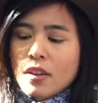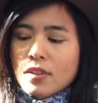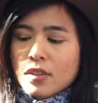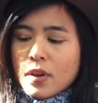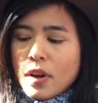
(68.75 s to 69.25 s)

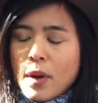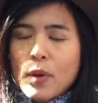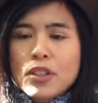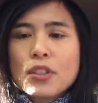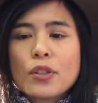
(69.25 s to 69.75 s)
So I
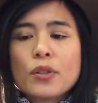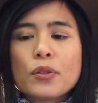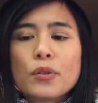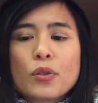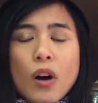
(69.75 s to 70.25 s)
want
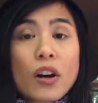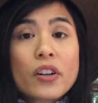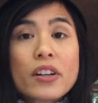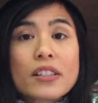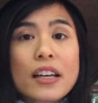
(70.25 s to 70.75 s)
to draw
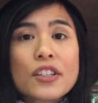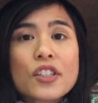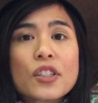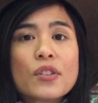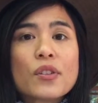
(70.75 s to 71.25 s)
your
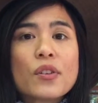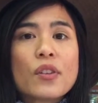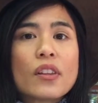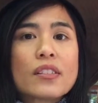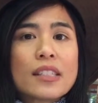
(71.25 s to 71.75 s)
attention to
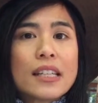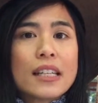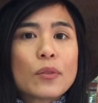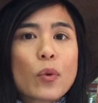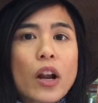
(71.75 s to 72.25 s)
the
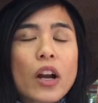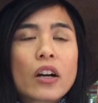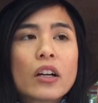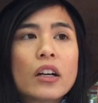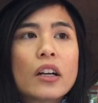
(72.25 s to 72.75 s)
scene where